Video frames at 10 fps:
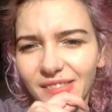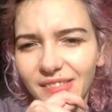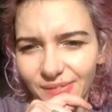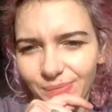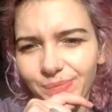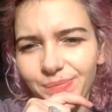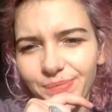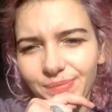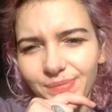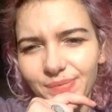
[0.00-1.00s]

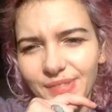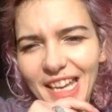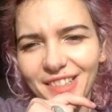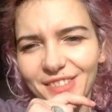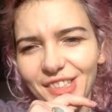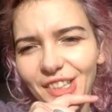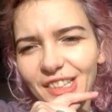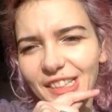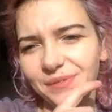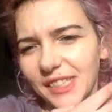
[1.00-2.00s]
Yeah, you got
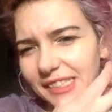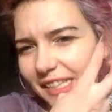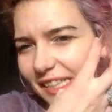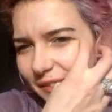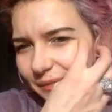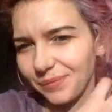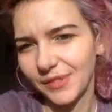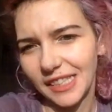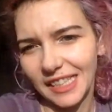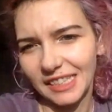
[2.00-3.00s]
it. Exactly.
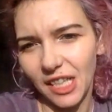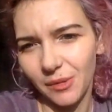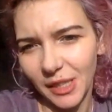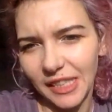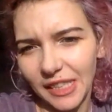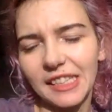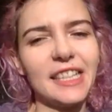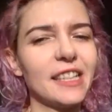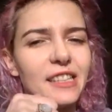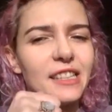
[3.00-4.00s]
Isami and
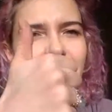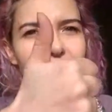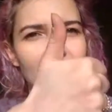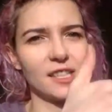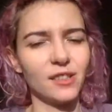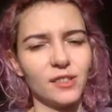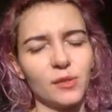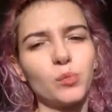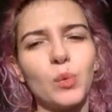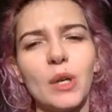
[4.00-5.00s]
Kian, again,
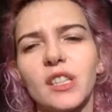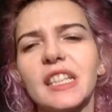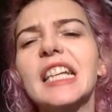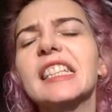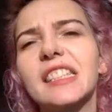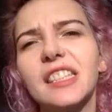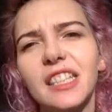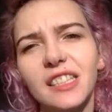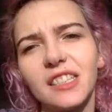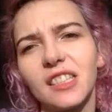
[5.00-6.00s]
well done. Isn't
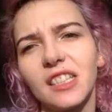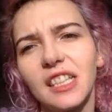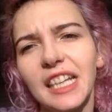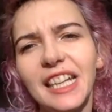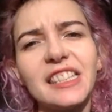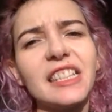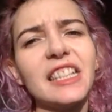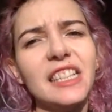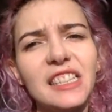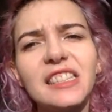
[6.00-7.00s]
it? It
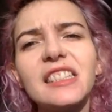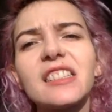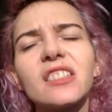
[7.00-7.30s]
is,